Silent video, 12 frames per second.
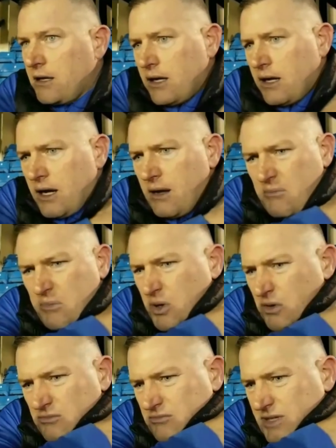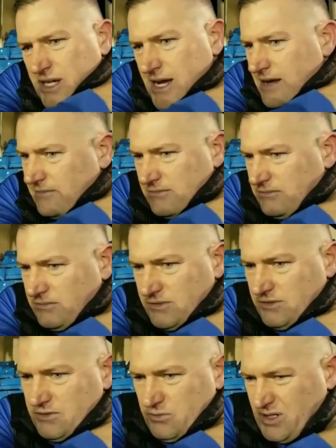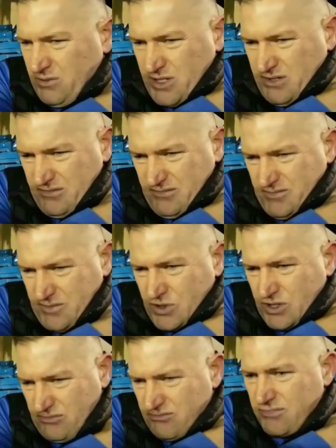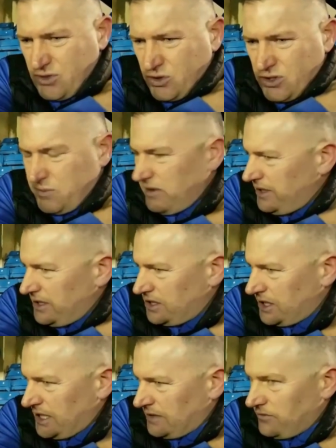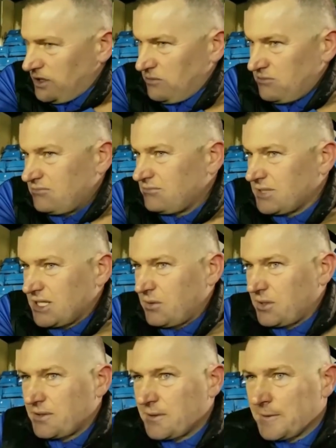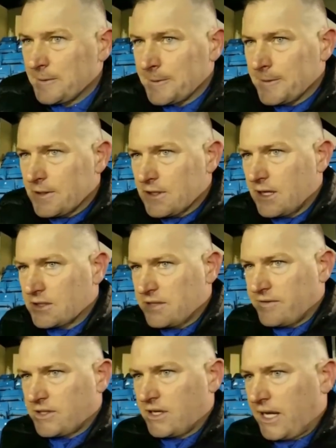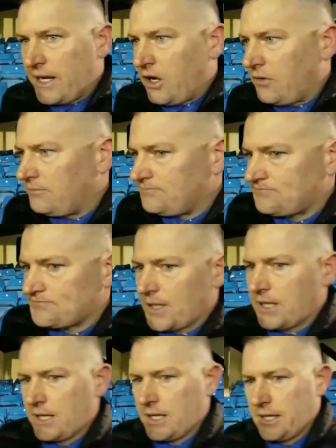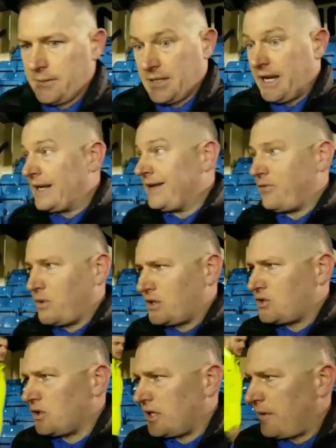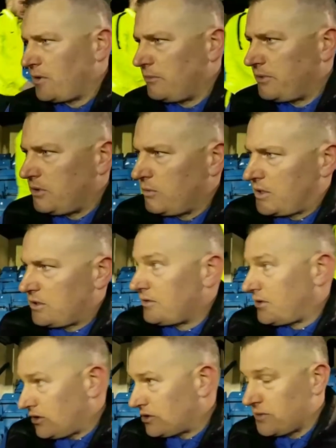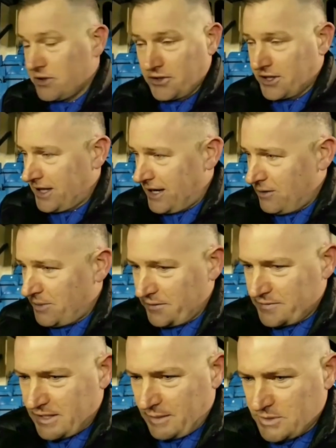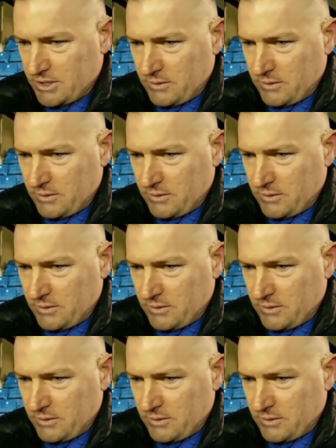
But yeah, we've got good spirit in the changing room, you know, and that was evident late on. And if we'd have took care of the ball, we could have got something on the counter both times.